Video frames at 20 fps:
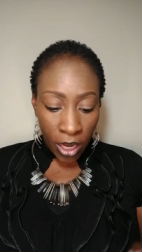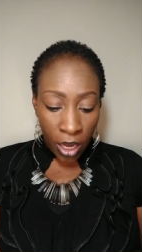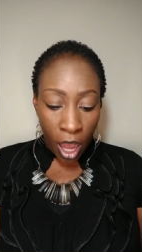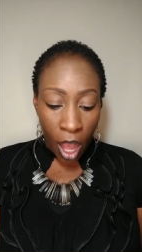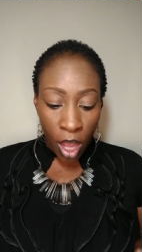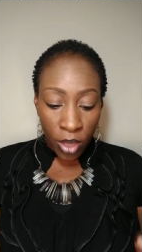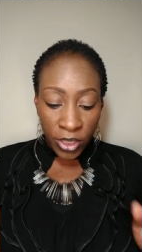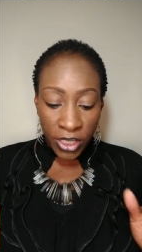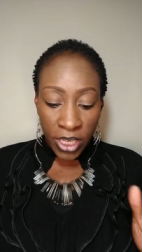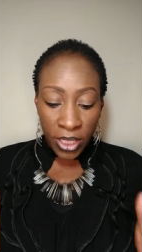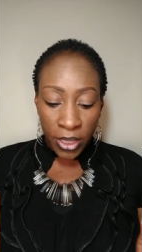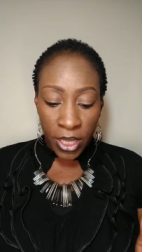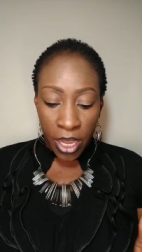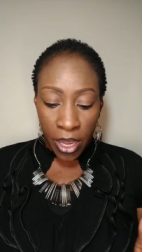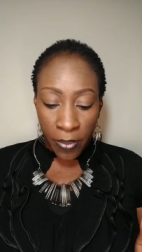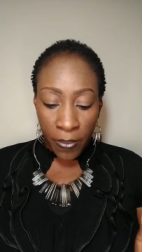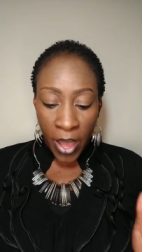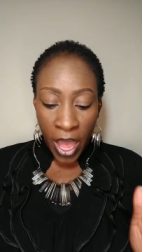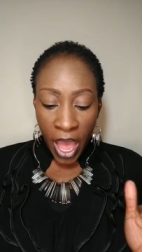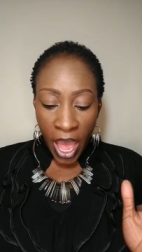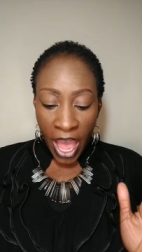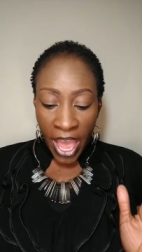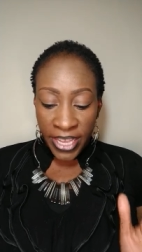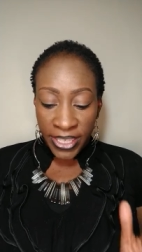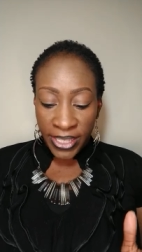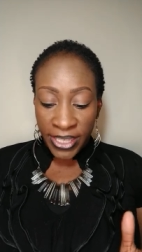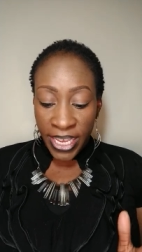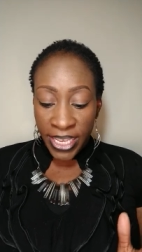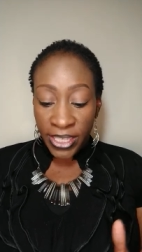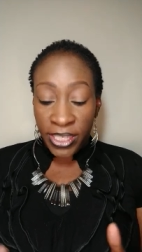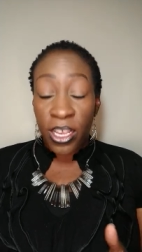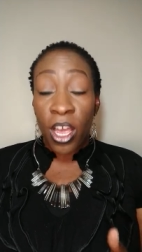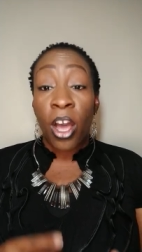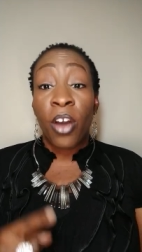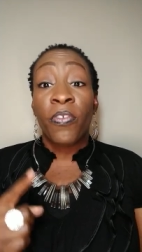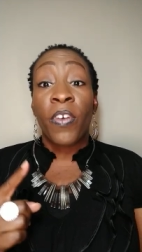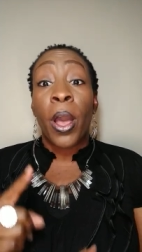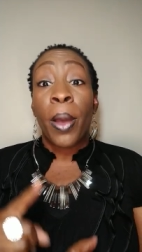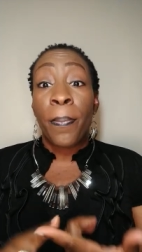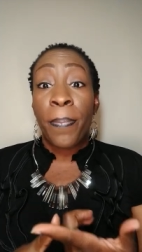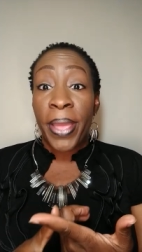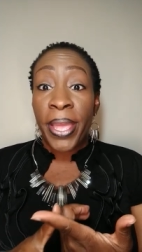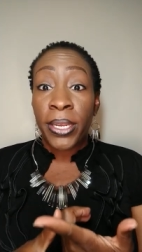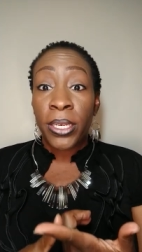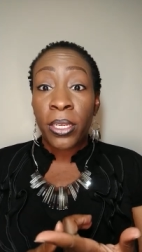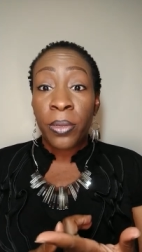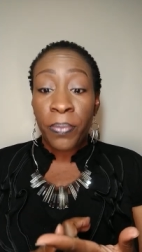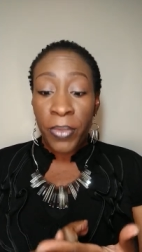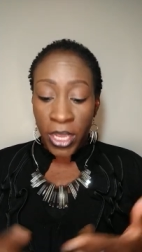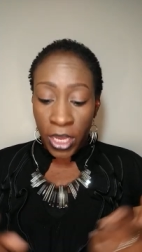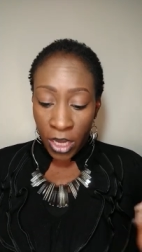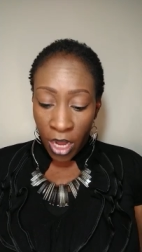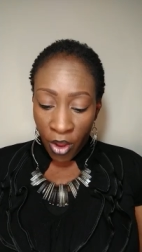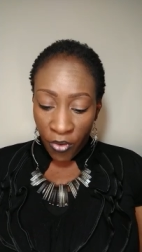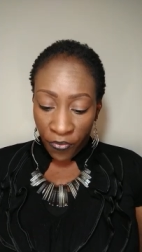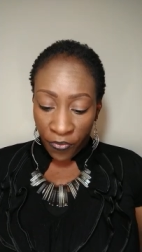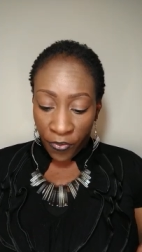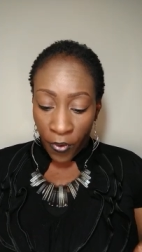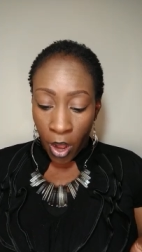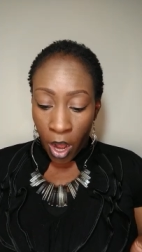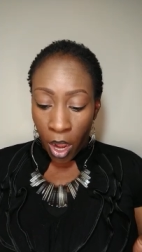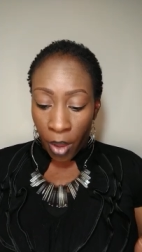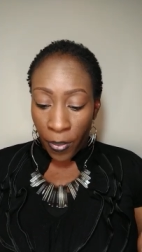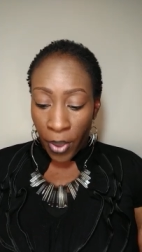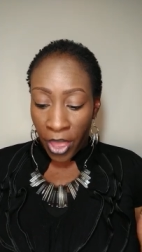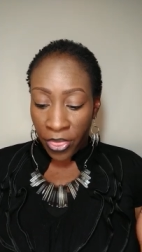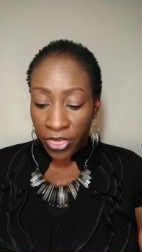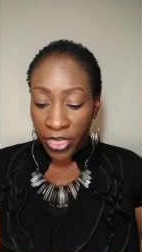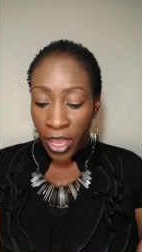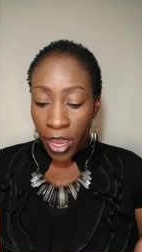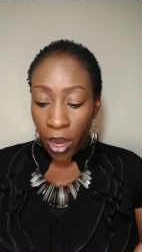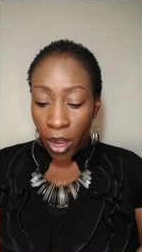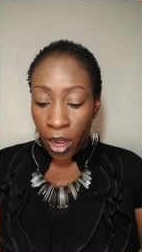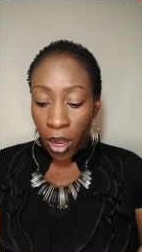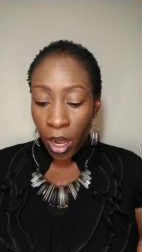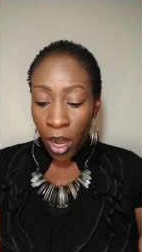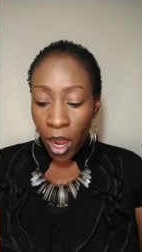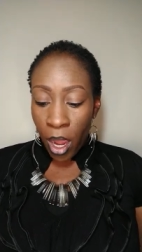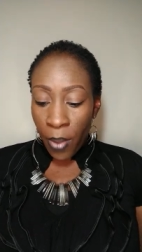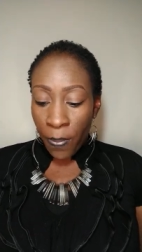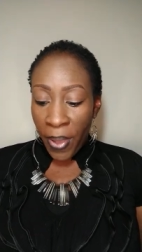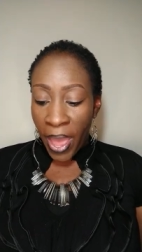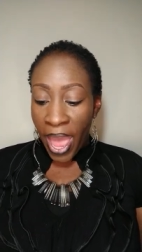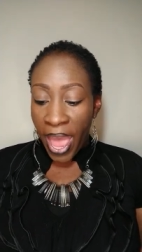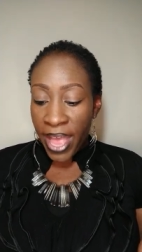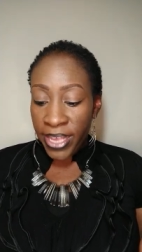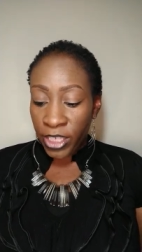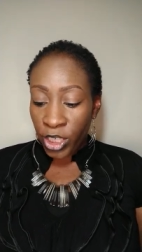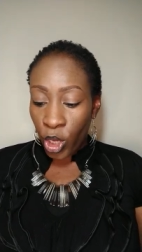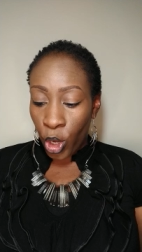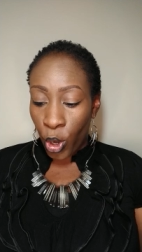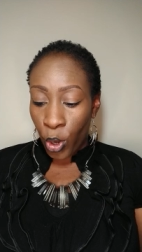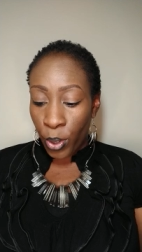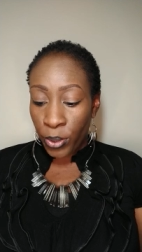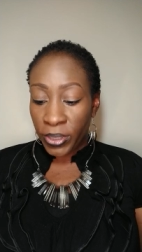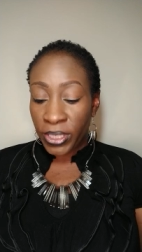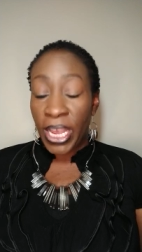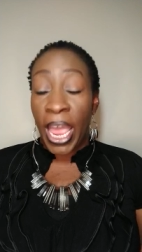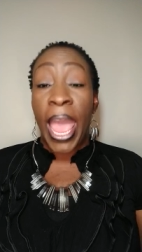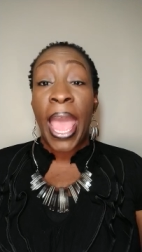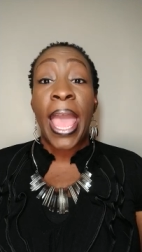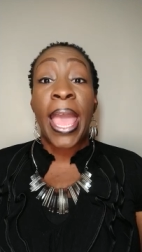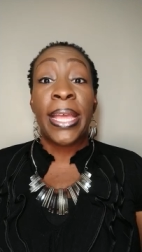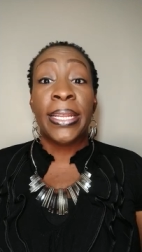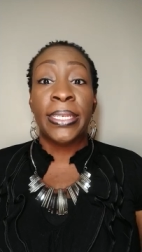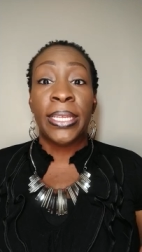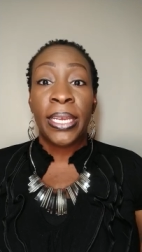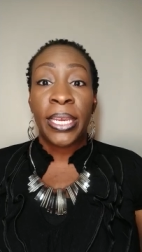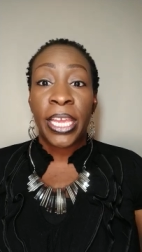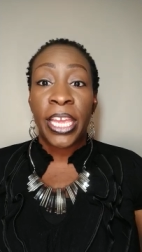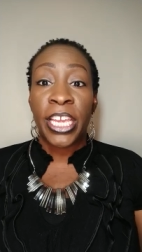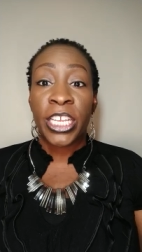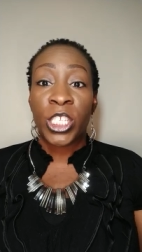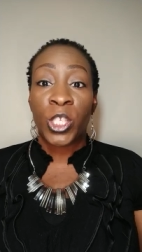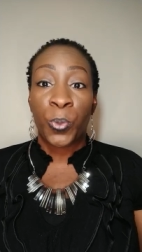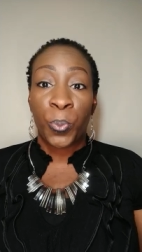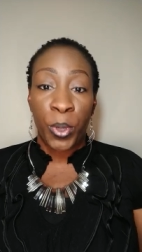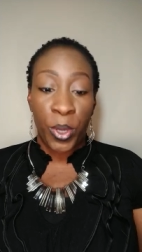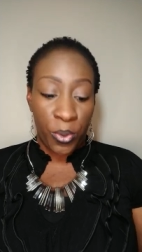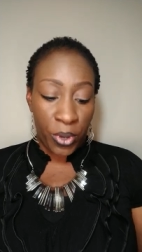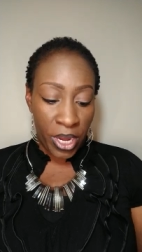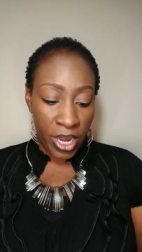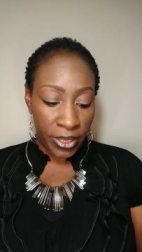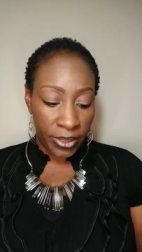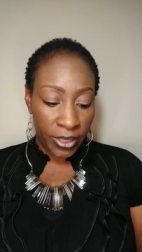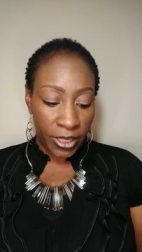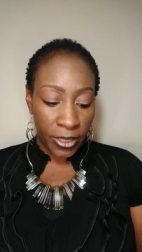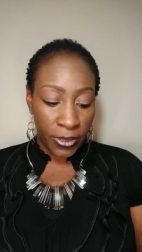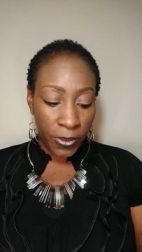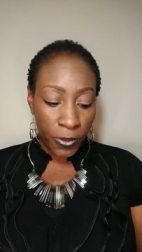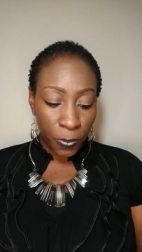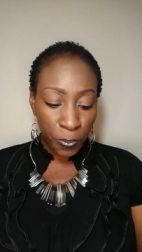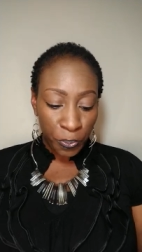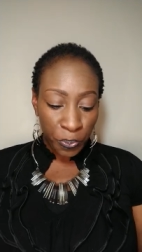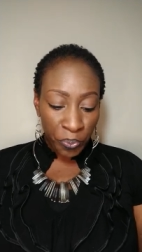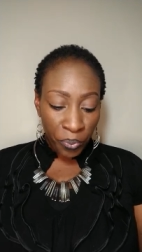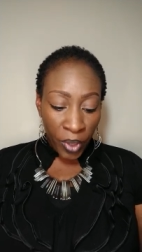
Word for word: causing them a sense of abandonment from their past hurts and experiences.